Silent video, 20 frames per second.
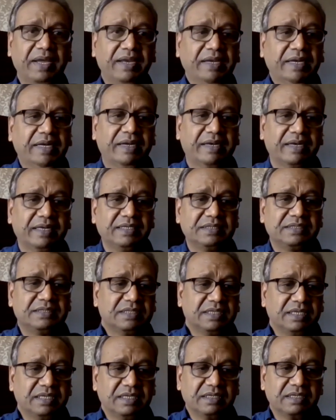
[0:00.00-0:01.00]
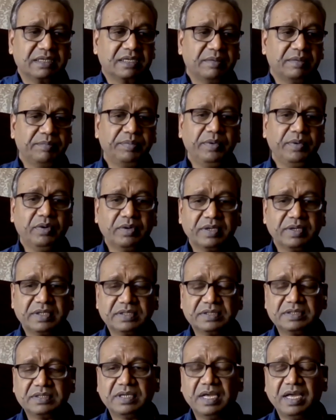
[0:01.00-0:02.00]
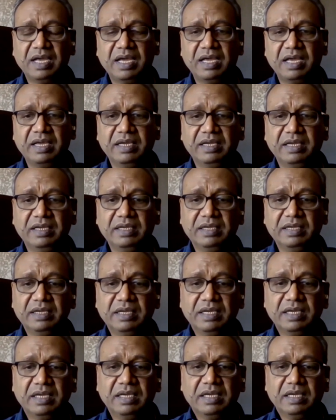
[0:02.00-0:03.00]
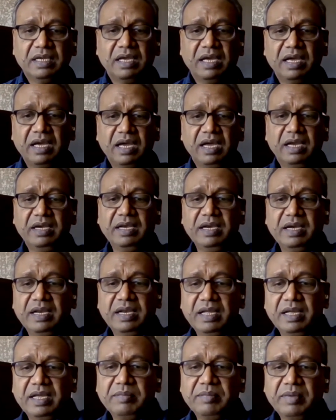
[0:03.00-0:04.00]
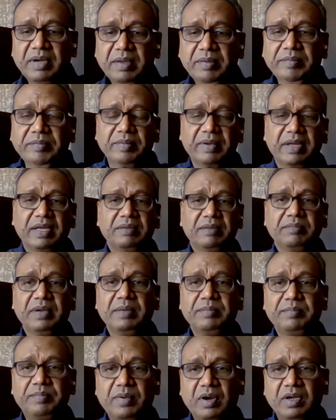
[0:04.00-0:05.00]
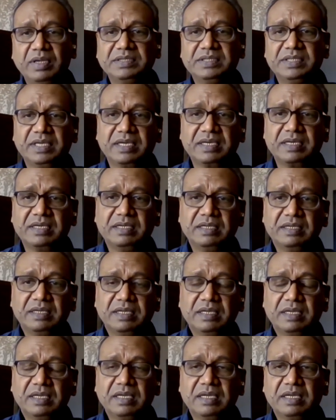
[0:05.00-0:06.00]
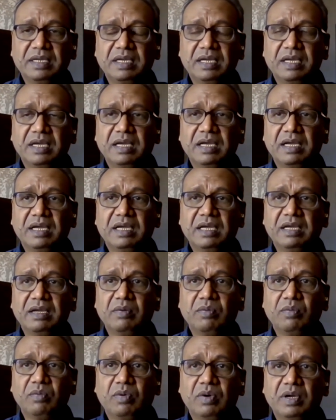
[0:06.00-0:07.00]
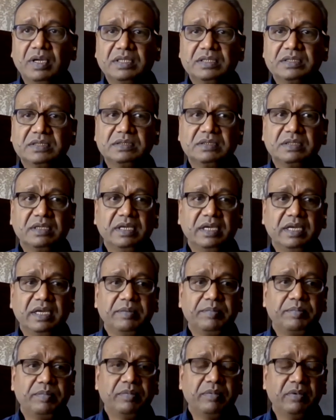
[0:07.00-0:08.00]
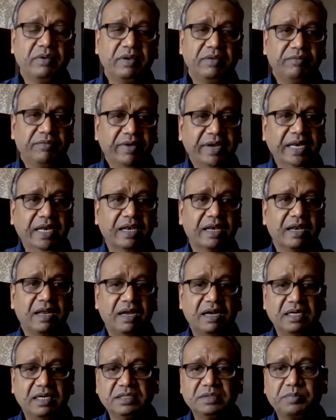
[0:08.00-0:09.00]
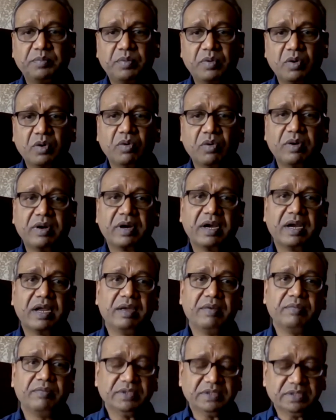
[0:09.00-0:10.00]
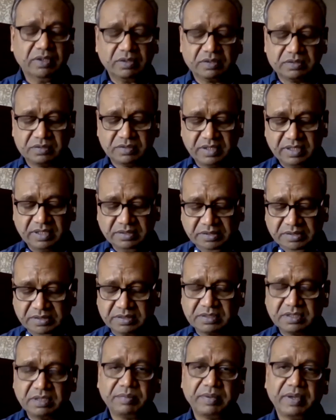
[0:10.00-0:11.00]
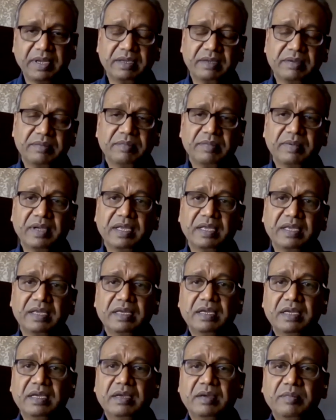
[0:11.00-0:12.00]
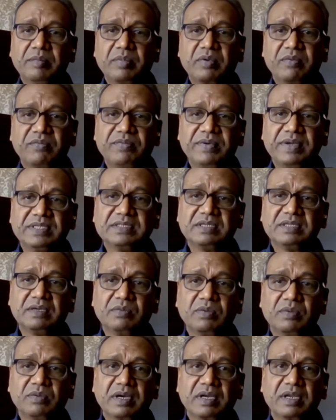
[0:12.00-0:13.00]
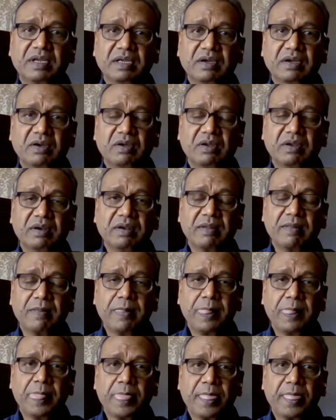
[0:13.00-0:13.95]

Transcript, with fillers: my interest in computers, I I, I did a my my my project uh, was a, a very large program, which also assisted my, my professor working on